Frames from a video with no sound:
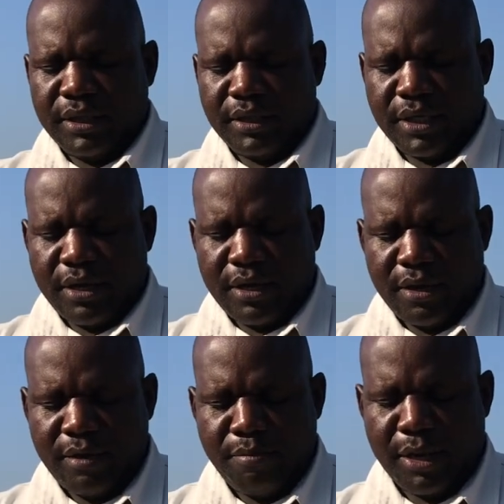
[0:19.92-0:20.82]
is a
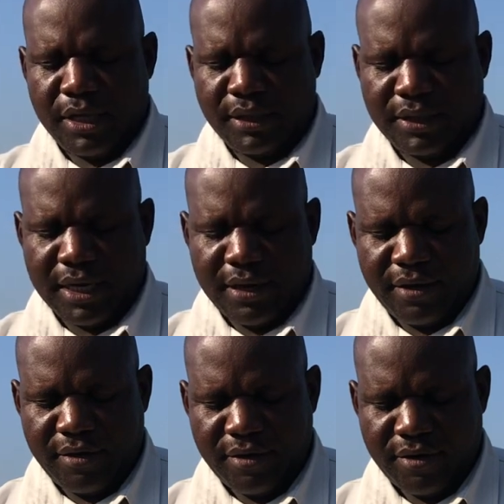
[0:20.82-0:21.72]
medicine
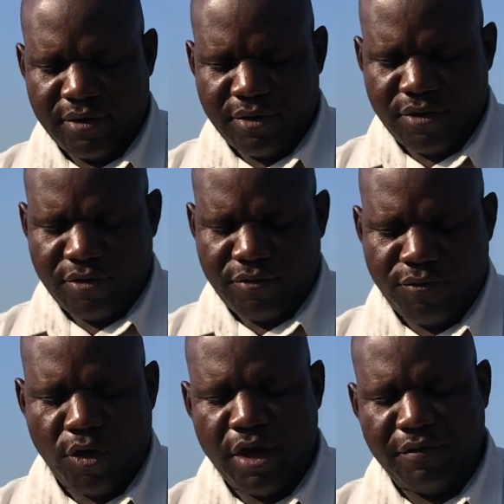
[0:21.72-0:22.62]

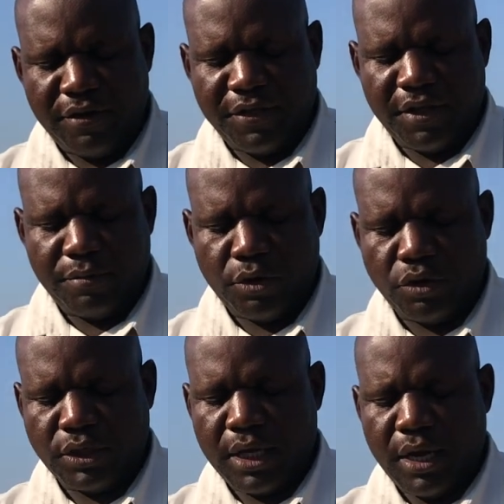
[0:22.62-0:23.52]
for everything,
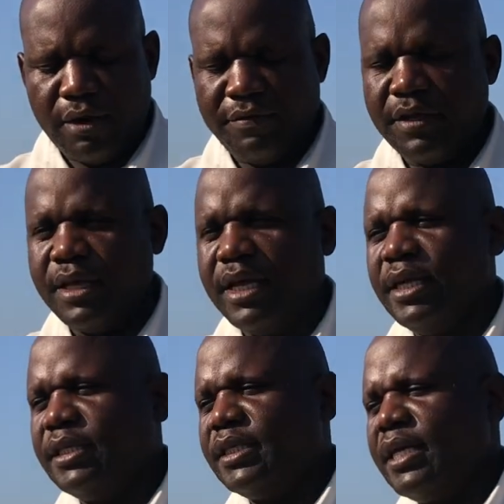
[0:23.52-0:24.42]
because the elephant, they
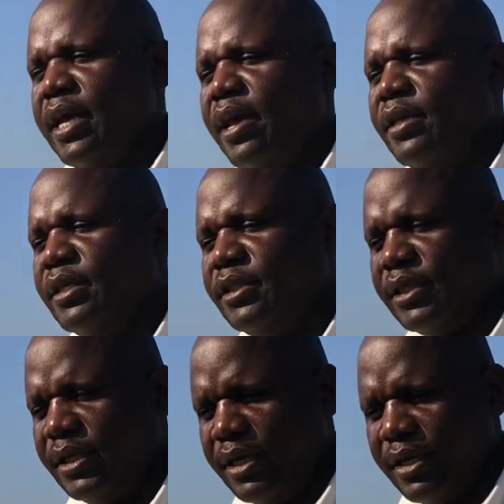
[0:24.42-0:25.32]
eat any
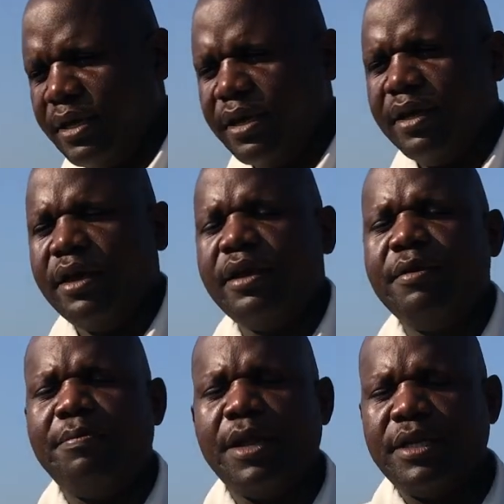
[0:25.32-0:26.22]
tree,
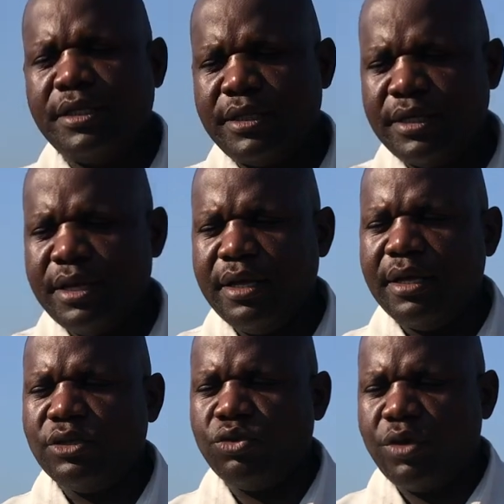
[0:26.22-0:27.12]
any plant
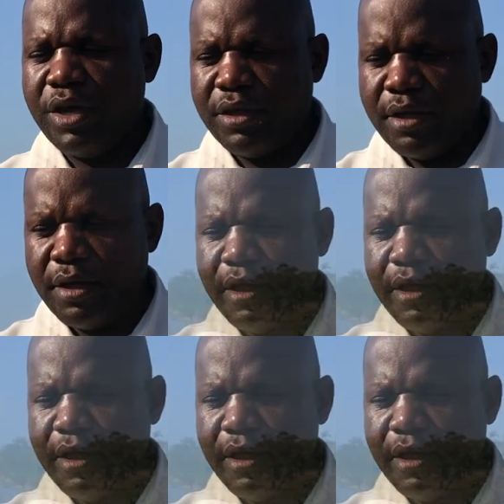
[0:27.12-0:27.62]
together.